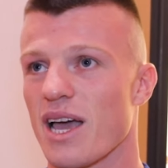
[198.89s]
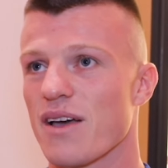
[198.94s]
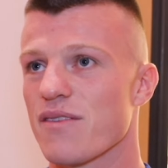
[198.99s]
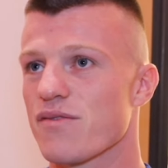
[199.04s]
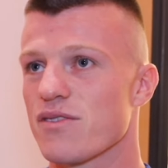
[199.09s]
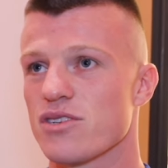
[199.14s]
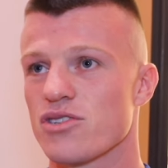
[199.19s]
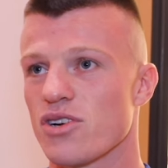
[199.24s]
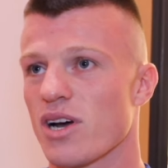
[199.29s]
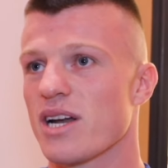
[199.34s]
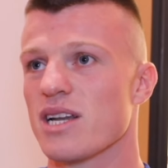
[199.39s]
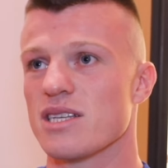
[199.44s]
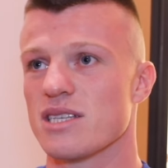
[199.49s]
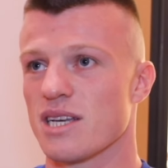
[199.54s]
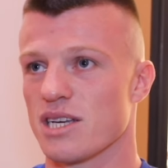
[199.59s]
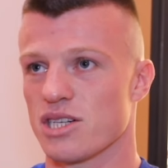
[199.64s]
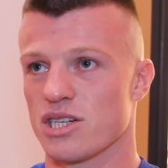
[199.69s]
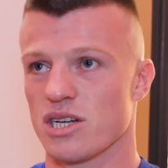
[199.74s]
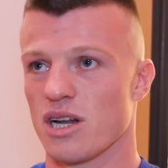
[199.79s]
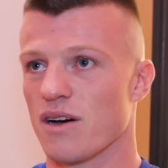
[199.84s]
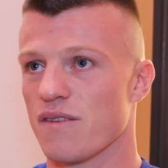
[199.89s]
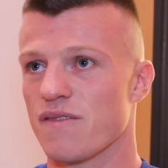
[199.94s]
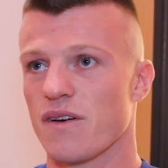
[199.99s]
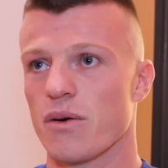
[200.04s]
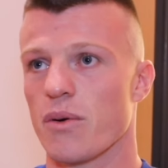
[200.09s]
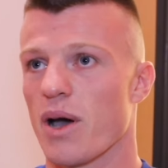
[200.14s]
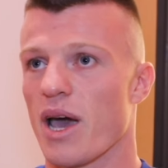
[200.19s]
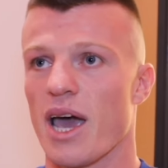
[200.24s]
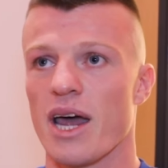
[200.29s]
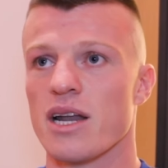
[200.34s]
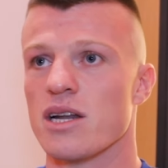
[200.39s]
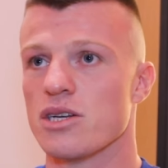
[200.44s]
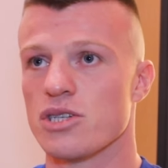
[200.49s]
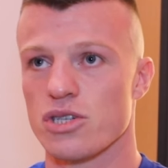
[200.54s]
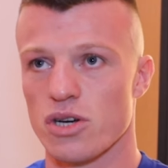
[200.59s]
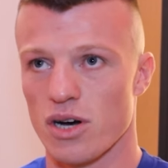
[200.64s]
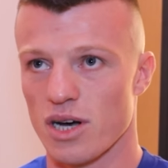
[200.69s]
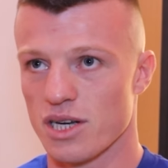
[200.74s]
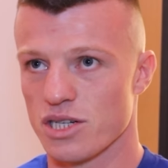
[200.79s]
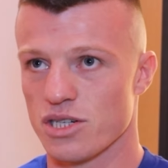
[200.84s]
every training session I felt
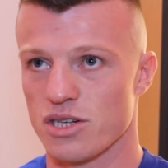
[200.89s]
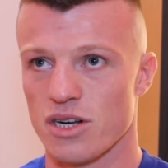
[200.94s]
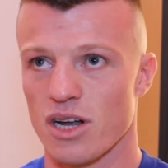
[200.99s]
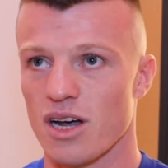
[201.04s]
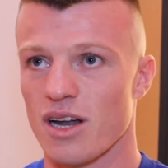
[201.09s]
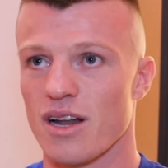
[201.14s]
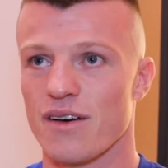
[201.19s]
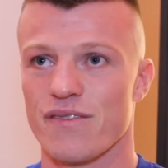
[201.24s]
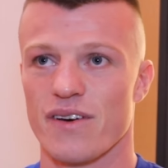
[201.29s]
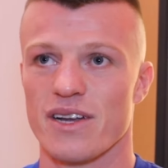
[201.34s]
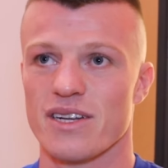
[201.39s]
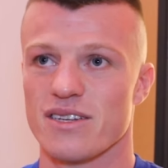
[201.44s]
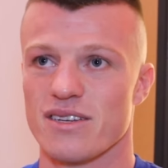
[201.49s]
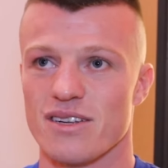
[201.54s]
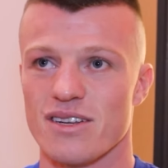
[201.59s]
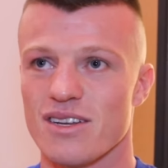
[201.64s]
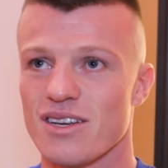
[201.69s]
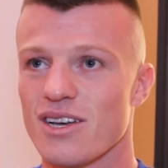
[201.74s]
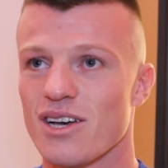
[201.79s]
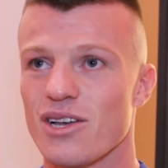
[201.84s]
energized, you know, and I've had a